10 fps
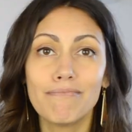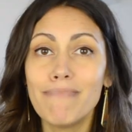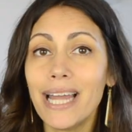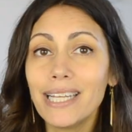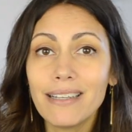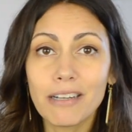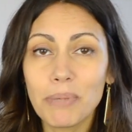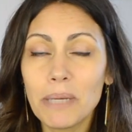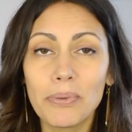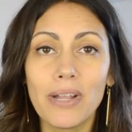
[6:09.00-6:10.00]
Many young
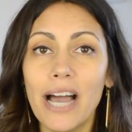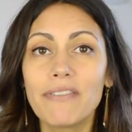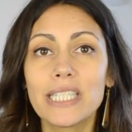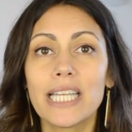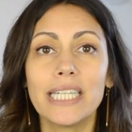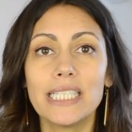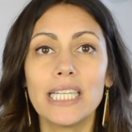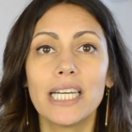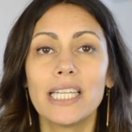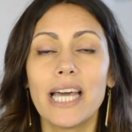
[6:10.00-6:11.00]
people have this
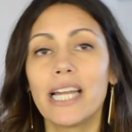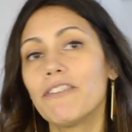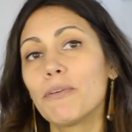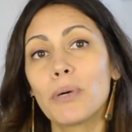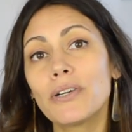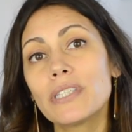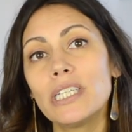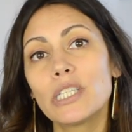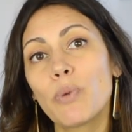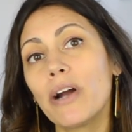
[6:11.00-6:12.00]
idea that if a person
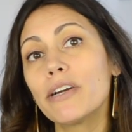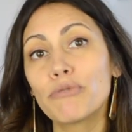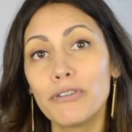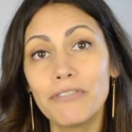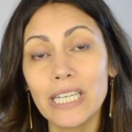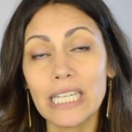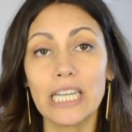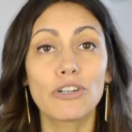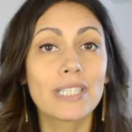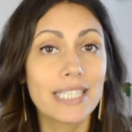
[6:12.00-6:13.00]
is wearing
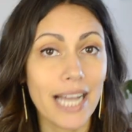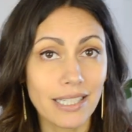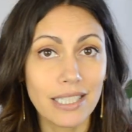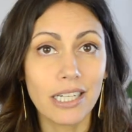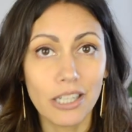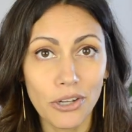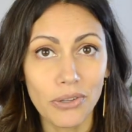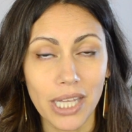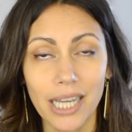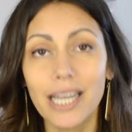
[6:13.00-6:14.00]
revealing or sexy
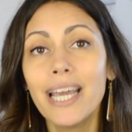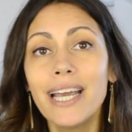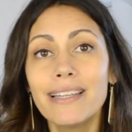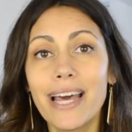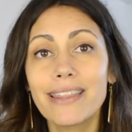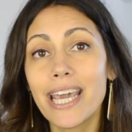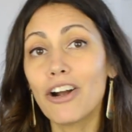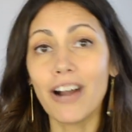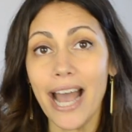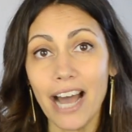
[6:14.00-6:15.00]
clothing, that they
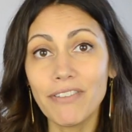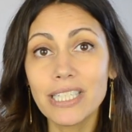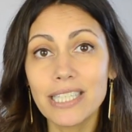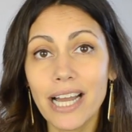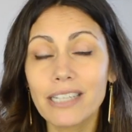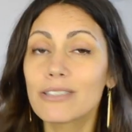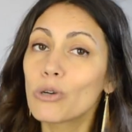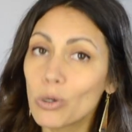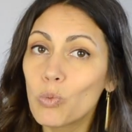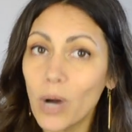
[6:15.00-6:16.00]
are having sex
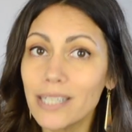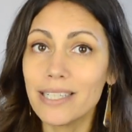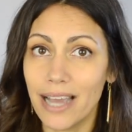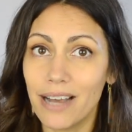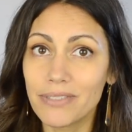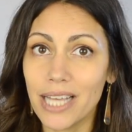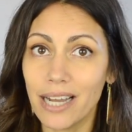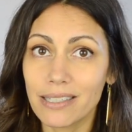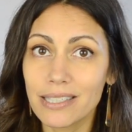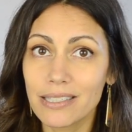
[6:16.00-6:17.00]
or want to have
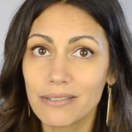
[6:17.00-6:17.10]
sex.